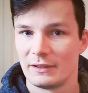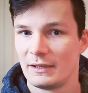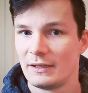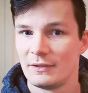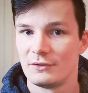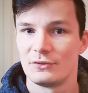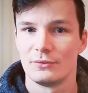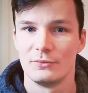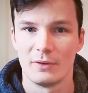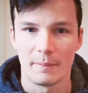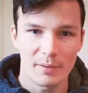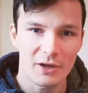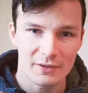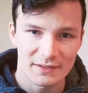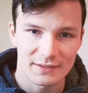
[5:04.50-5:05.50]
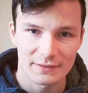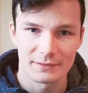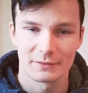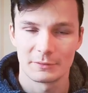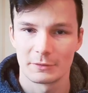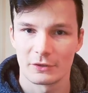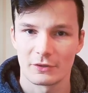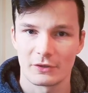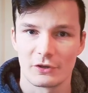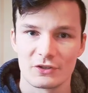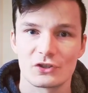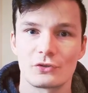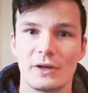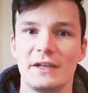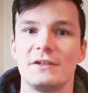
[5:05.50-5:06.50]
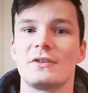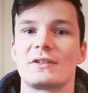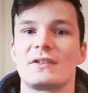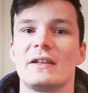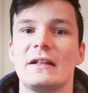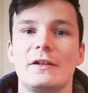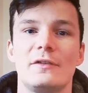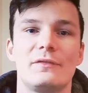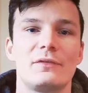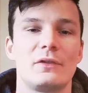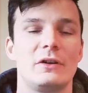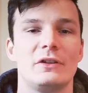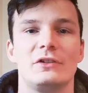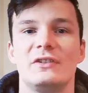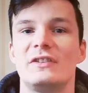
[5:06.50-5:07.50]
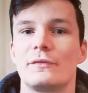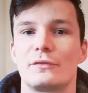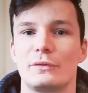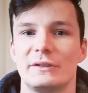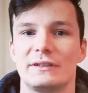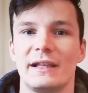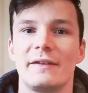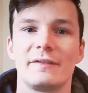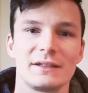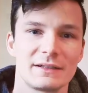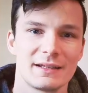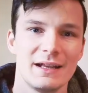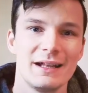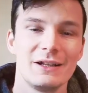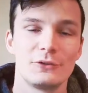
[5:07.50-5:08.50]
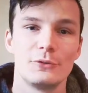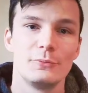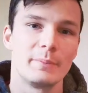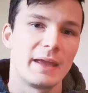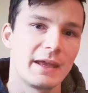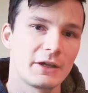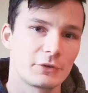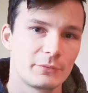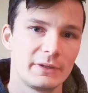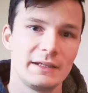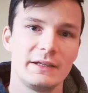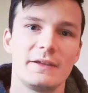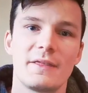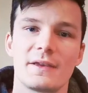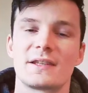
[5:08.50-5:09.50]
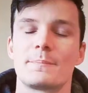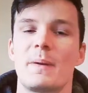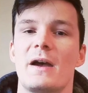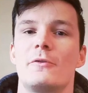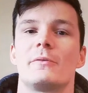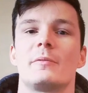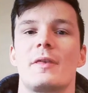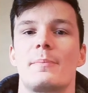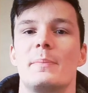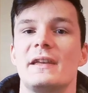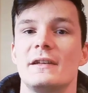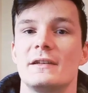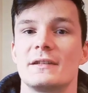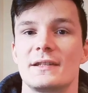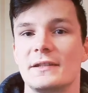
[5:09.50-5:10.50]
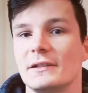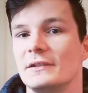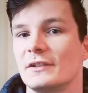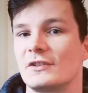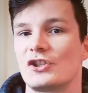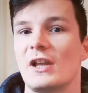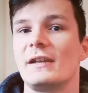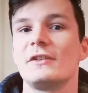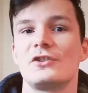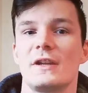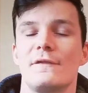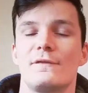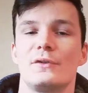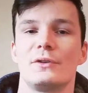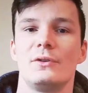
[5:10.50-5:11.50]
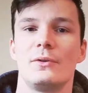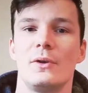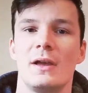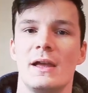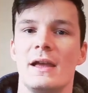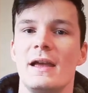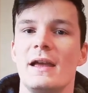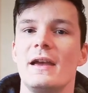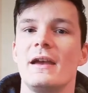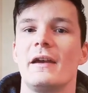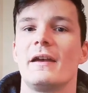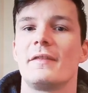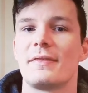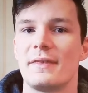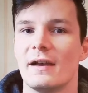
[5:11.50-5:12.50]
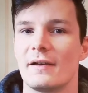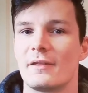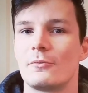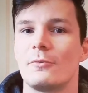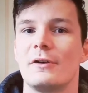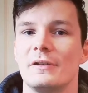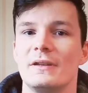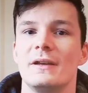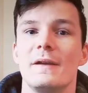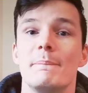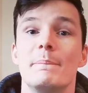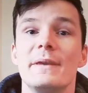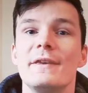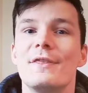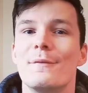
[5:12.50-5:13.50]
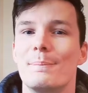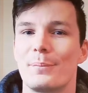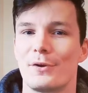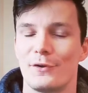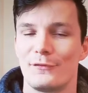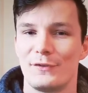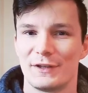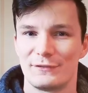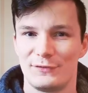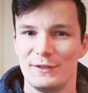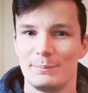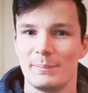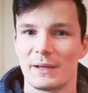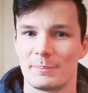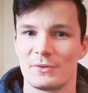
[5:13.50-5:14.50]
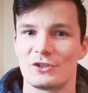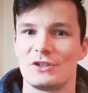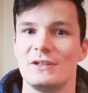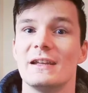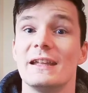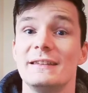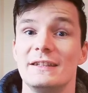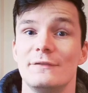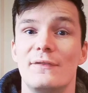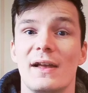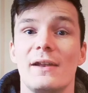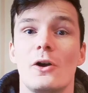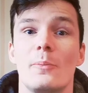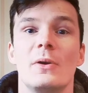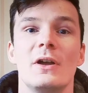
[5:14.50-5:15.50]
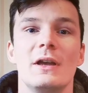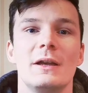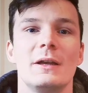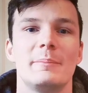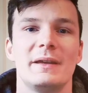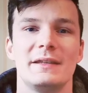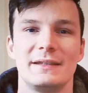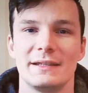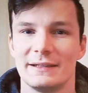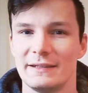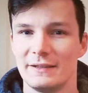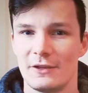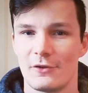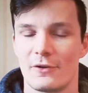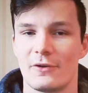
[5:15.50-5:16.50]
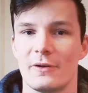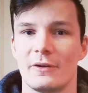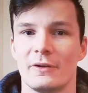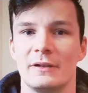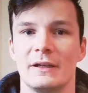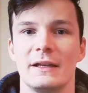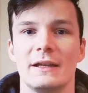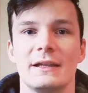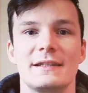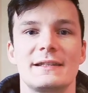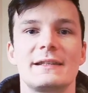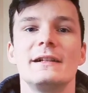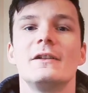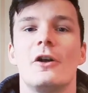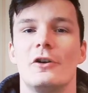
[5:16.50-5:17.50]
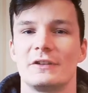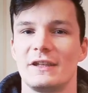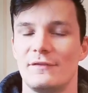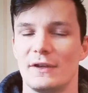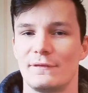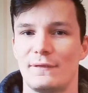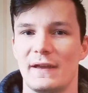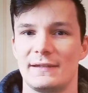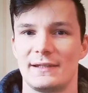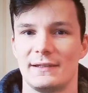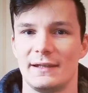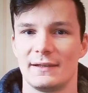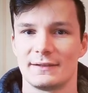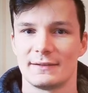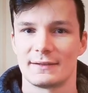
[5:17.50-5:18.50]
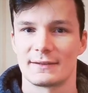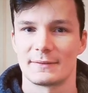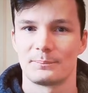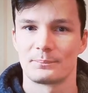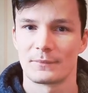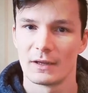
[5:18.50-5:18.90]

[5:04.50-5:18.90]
into a box constrain yourself on different levels to make really the sparring with beginners still challenging for you. And the other one, be the perfect feedback machine and develop basically your skill on giving fencing lessons.